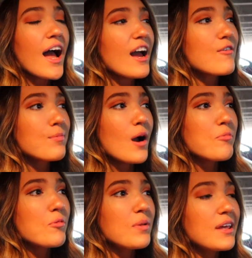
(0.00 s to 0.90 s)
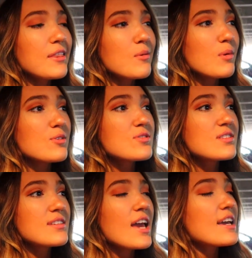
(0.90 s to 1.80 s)
I have probably the
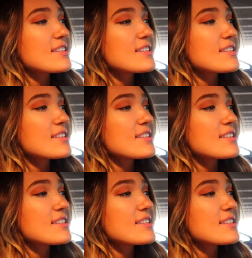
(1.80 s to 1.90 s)
most